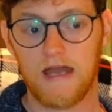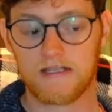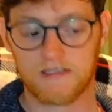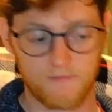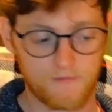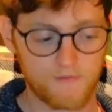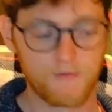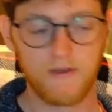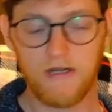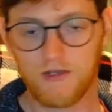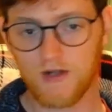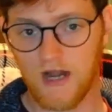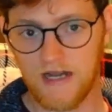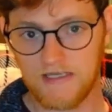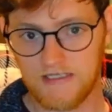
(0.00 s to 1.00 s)
as a
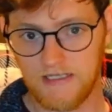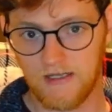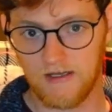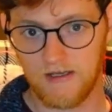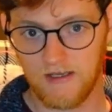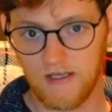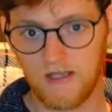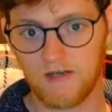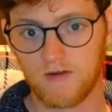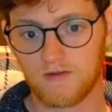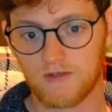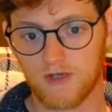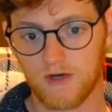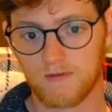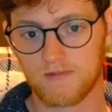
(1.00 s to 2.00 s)
pretty good idea
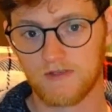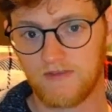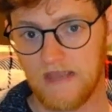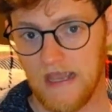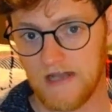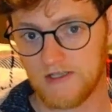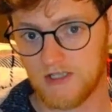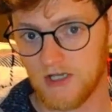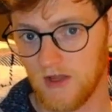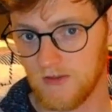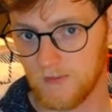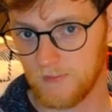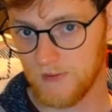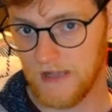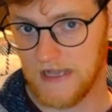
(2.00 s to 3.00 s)
in terms of catching
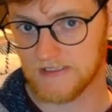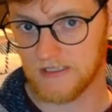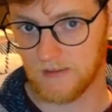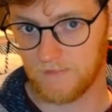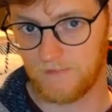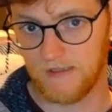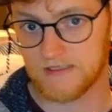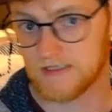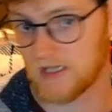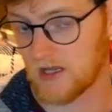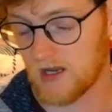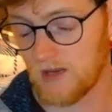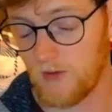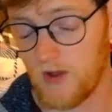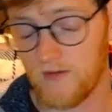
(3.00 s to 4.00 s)
all the plastic bits
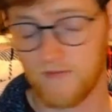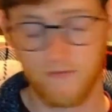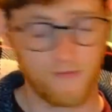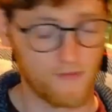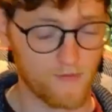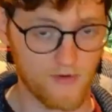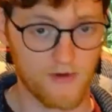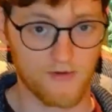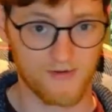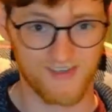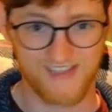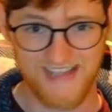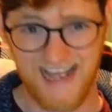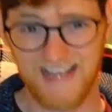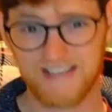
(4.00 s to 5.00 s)
that come off of the
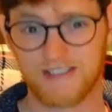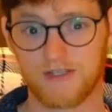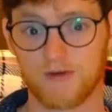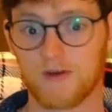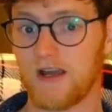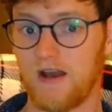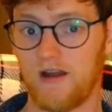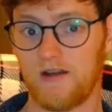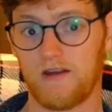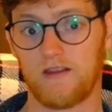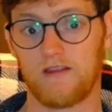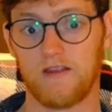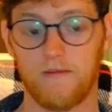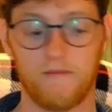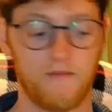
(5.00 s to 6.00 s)
runners as you're
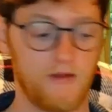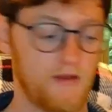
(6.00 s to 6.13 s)
cutting